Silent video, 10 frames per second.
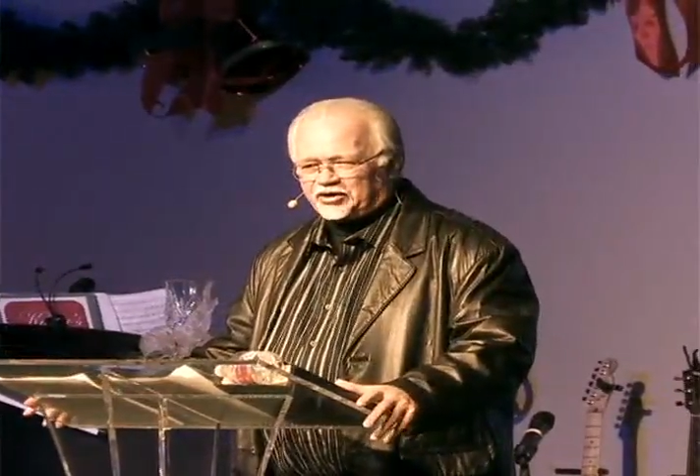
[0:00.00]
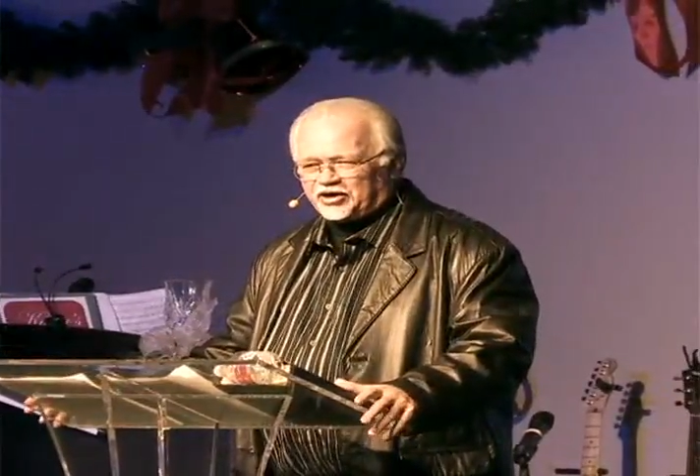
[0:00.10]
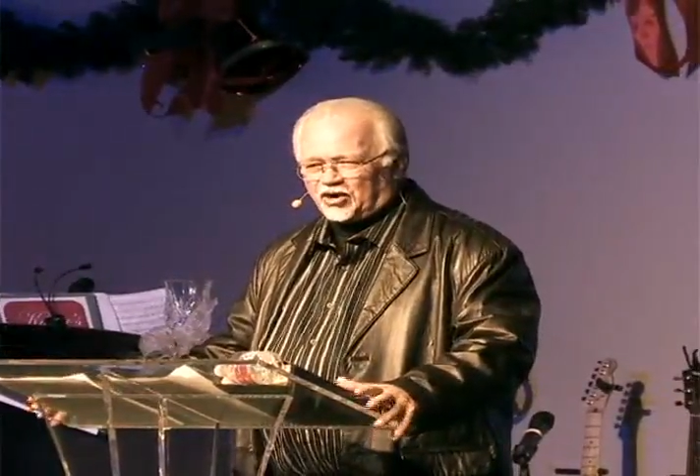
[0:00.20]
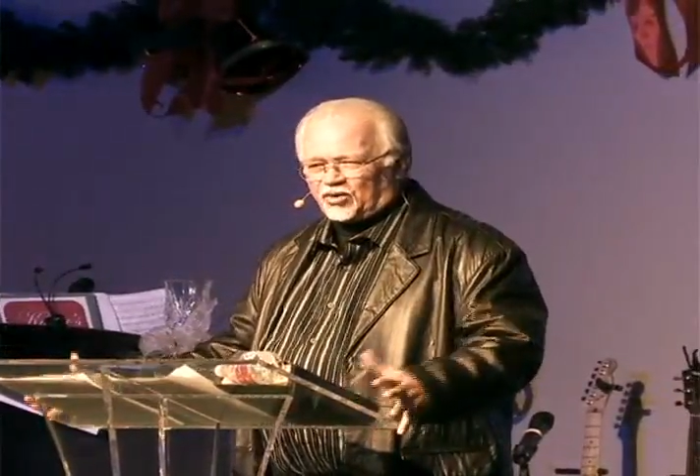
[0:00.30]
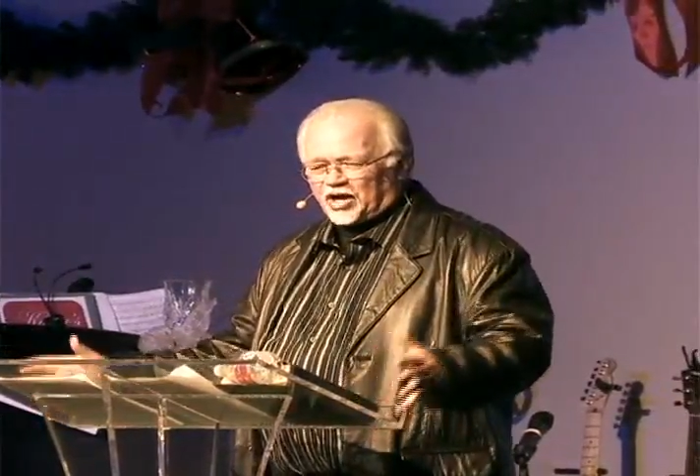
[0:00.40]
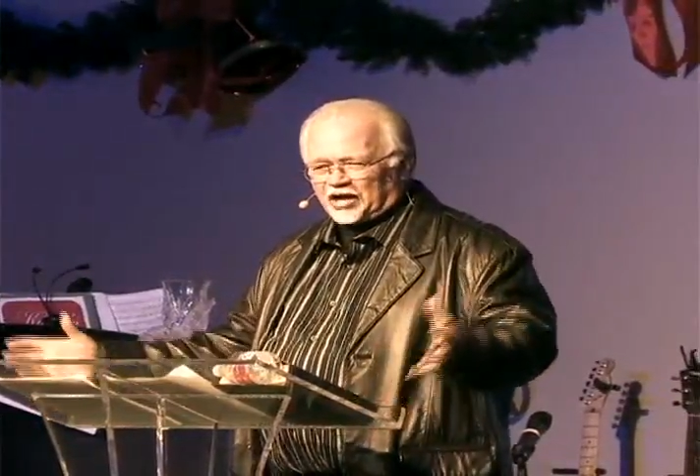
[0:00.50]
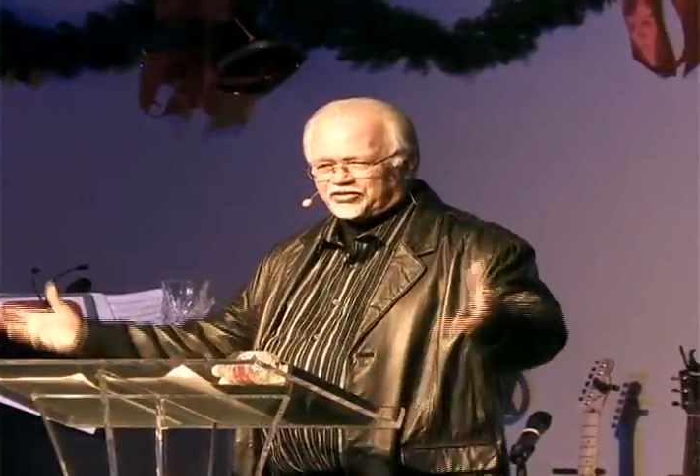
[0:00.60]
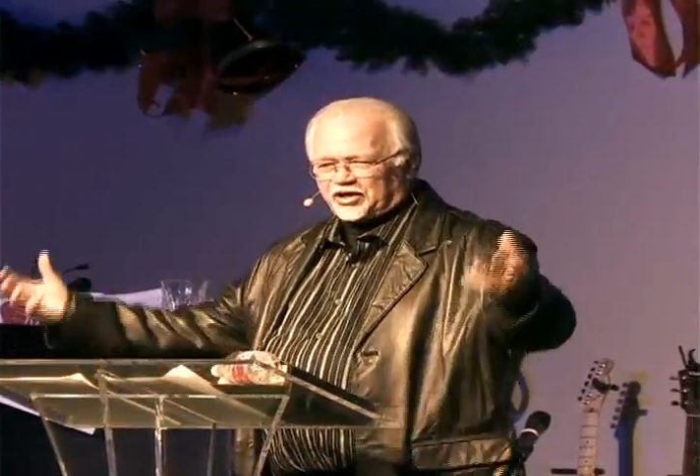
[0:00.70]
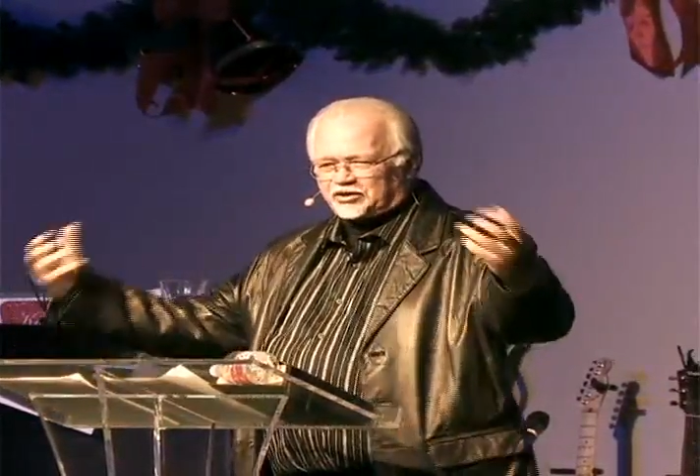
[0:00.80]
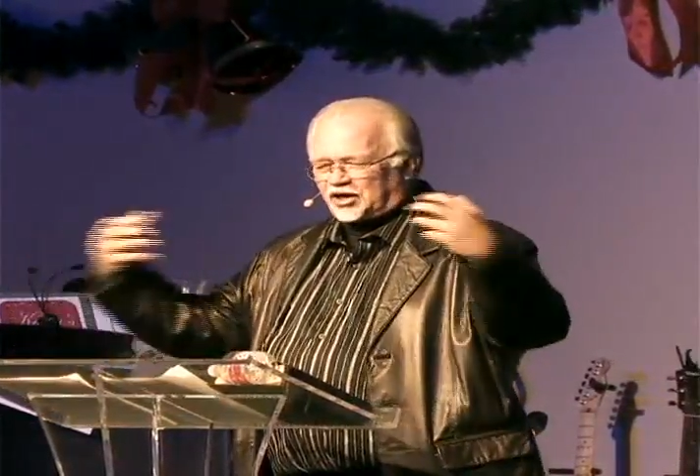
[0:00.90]
You know, I
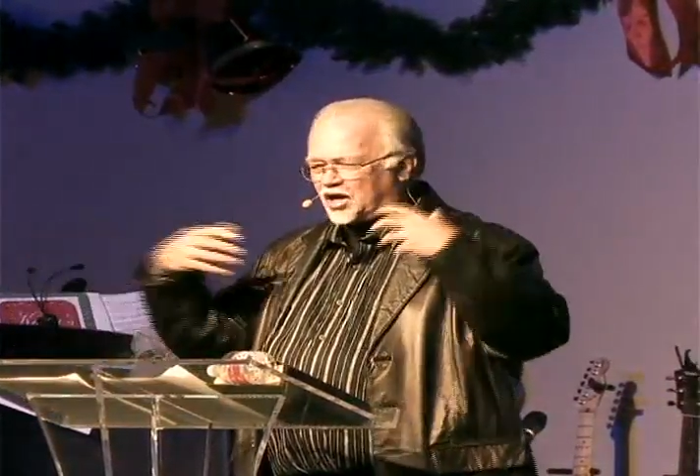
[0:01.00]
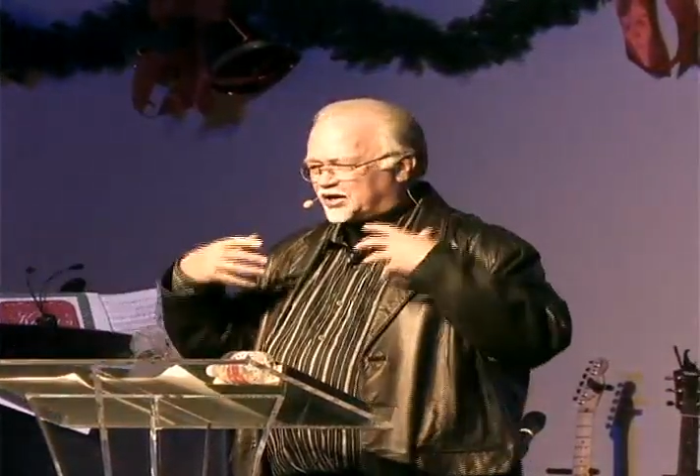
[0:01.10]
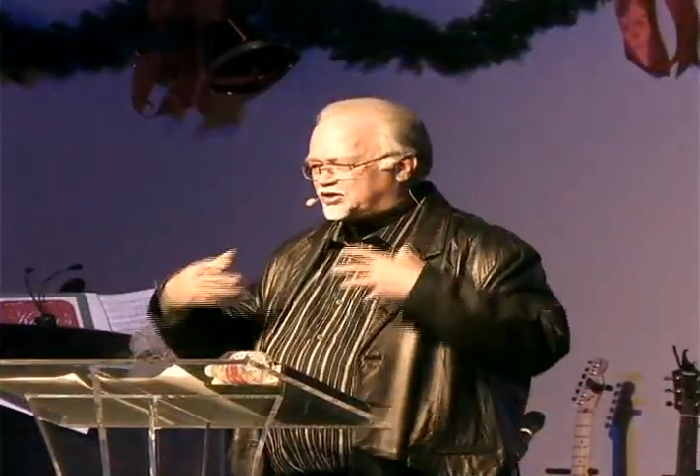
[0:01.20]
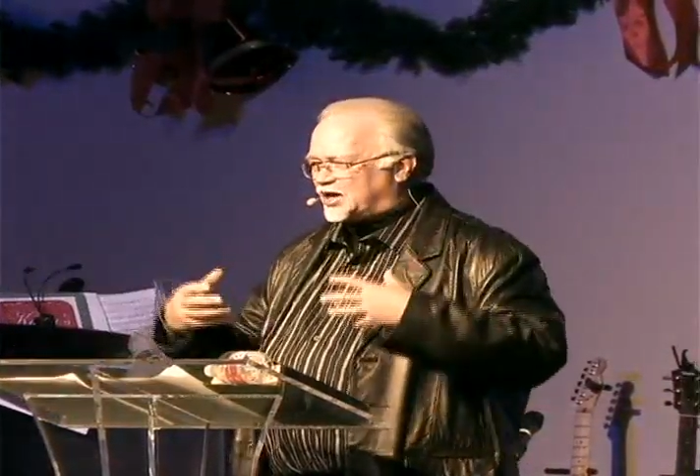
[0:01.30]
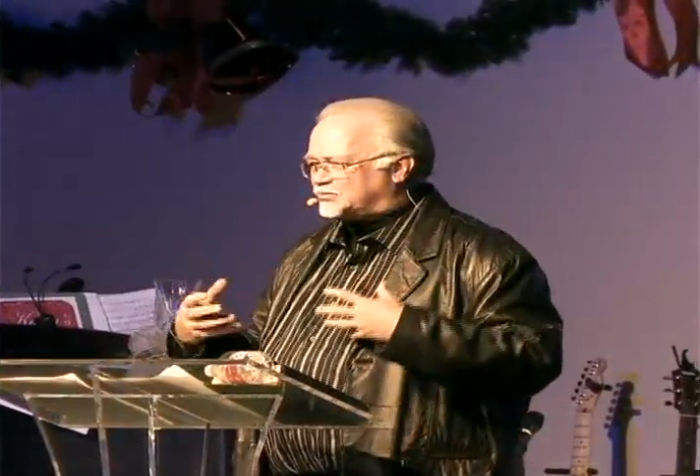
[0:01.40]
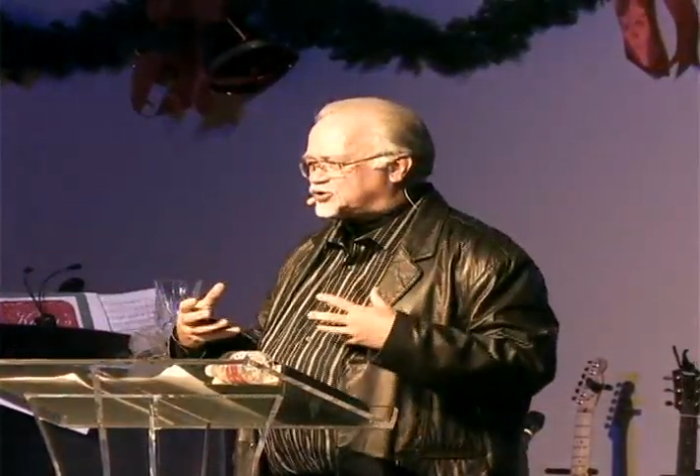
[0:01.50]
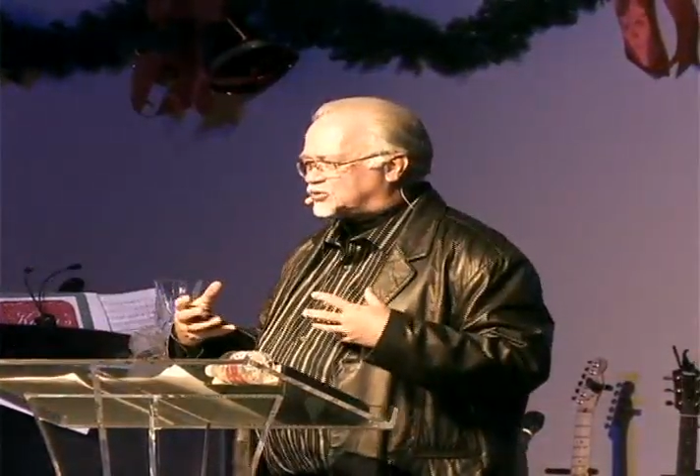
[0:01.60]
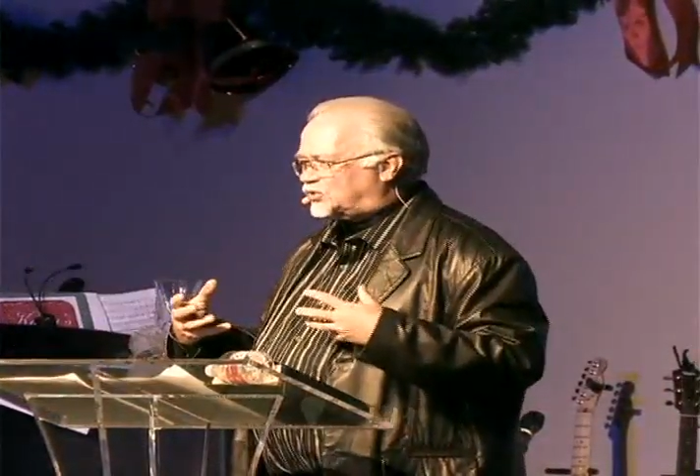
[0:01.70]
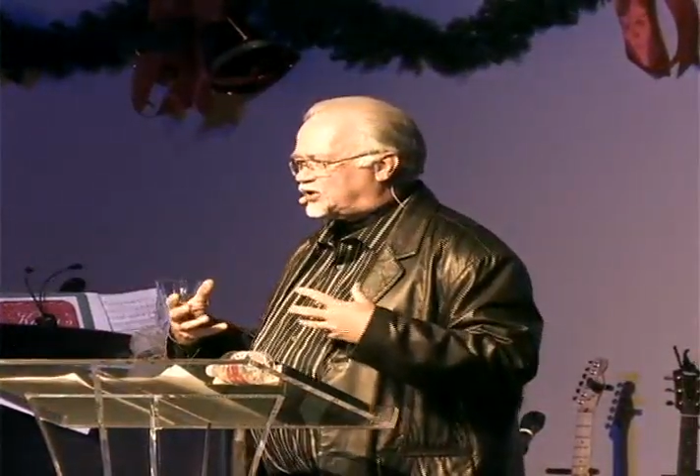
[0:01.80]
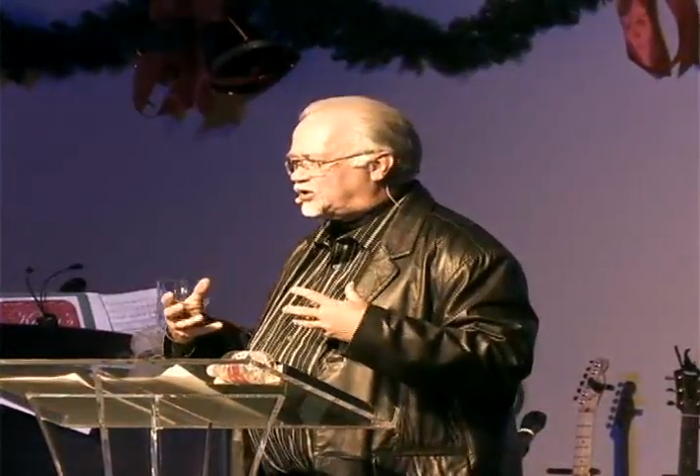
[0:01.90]
think a lot of times
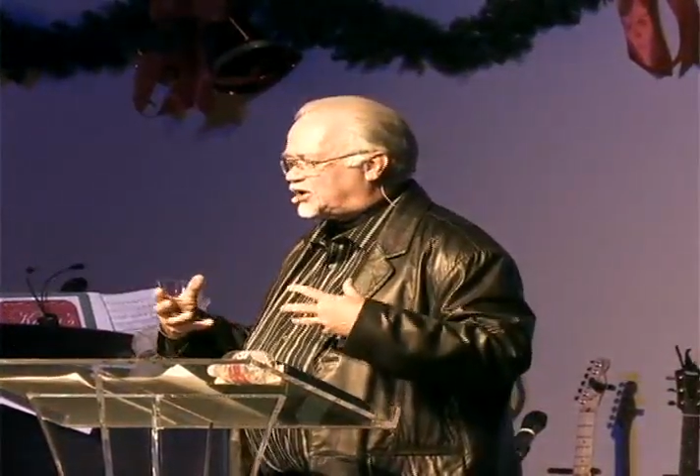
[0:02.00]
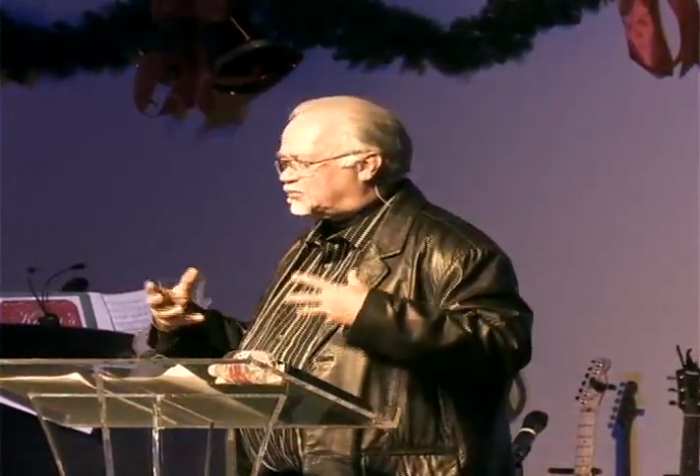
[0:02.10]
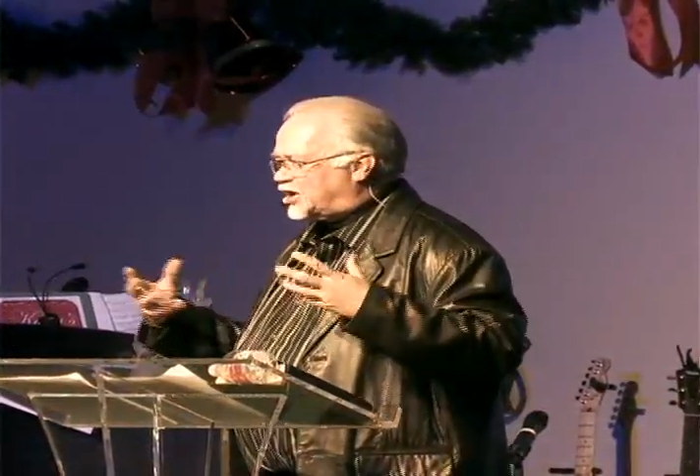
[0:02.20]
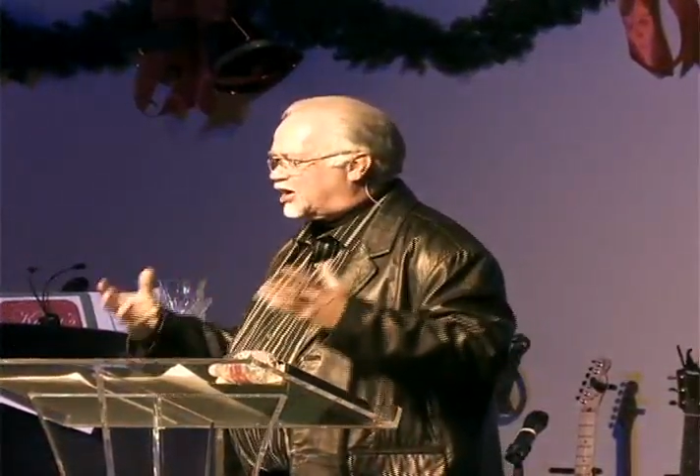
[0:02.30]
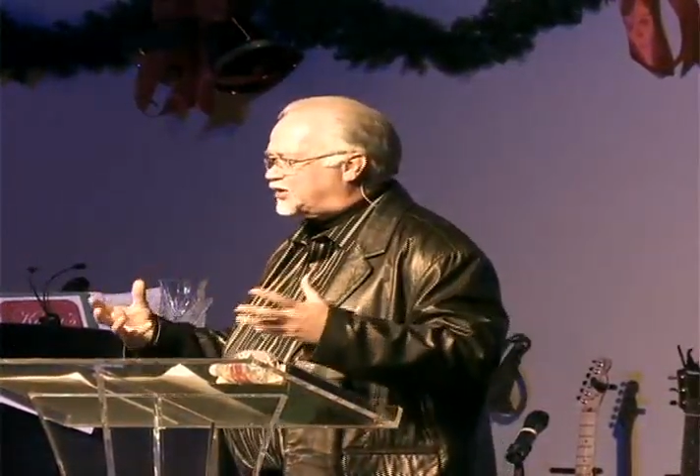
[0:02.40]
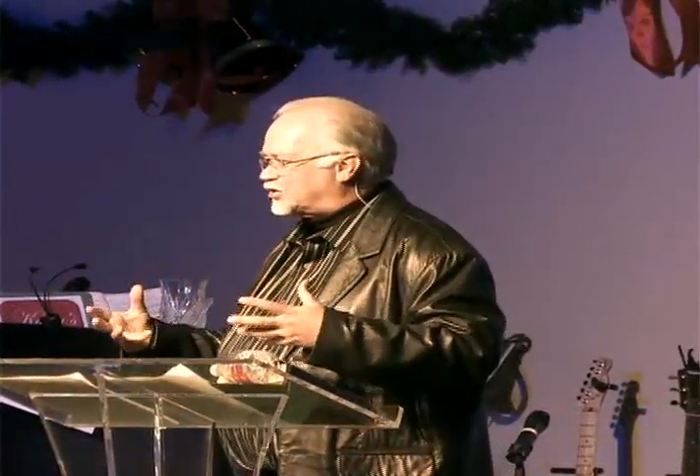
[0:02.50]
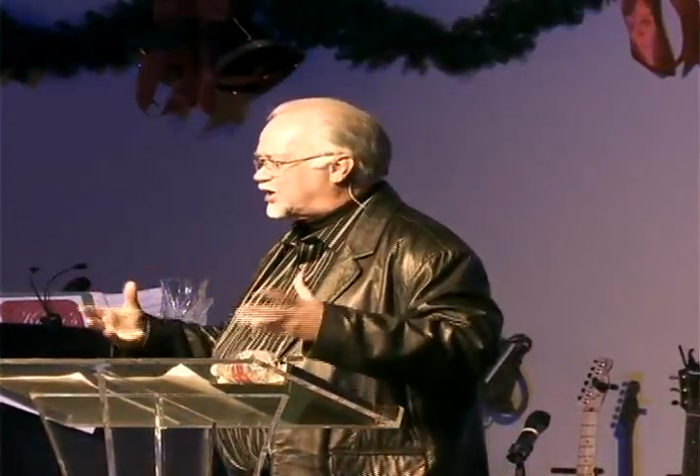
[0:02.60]
when you get married and you're going